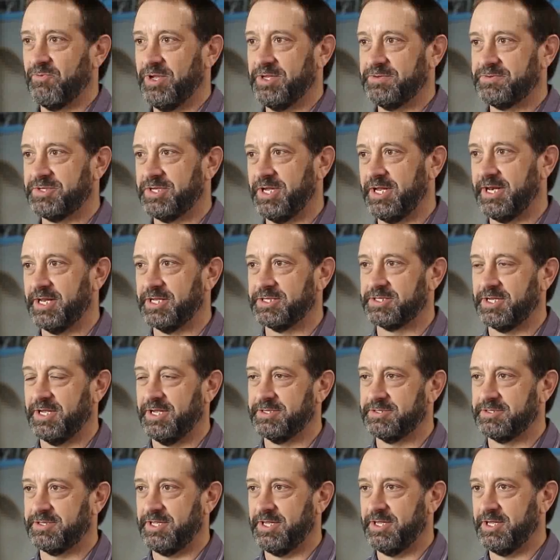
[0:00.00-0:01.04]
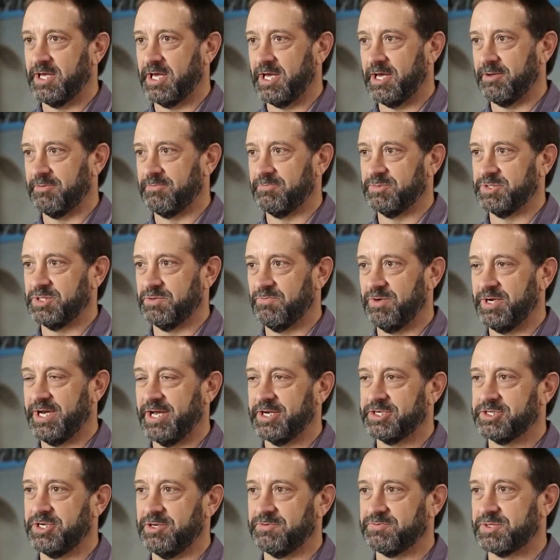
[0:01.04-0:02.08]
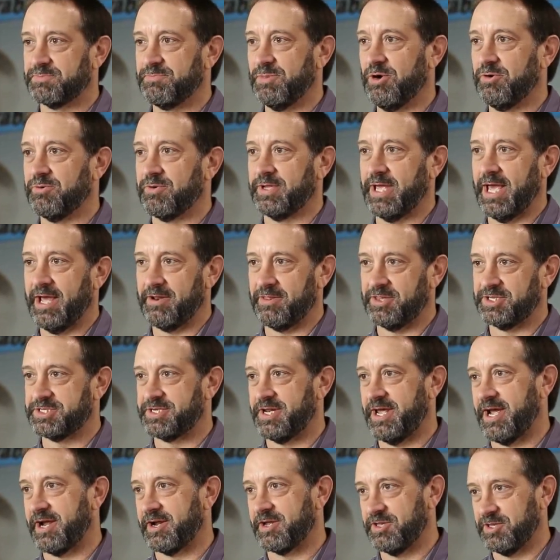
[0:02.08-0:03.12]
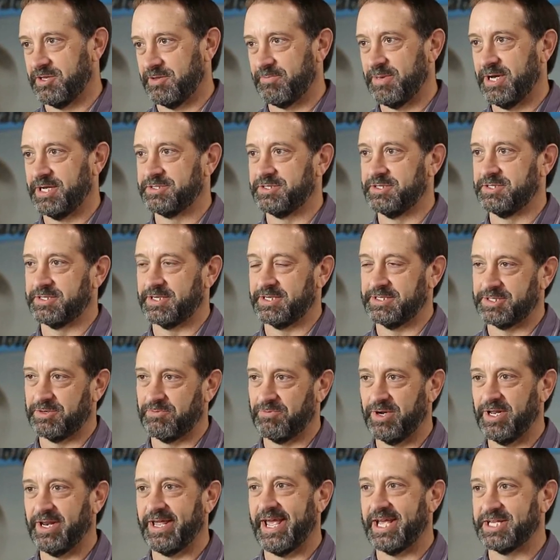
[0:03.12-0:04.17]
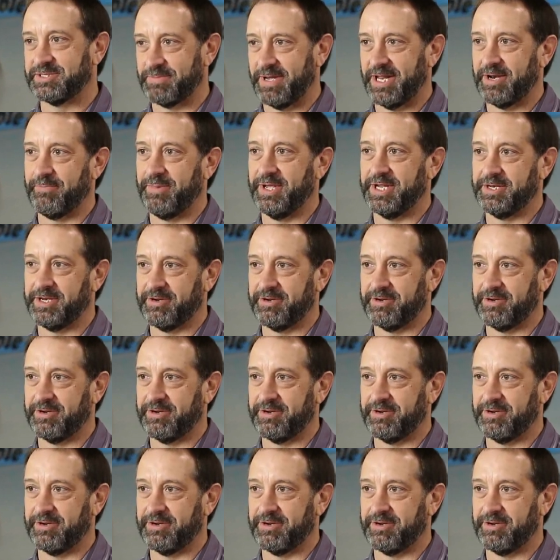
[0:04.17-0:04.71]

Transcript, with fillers: we've seen is the reduction of smoke out of the stack of the buses, because it really has made a big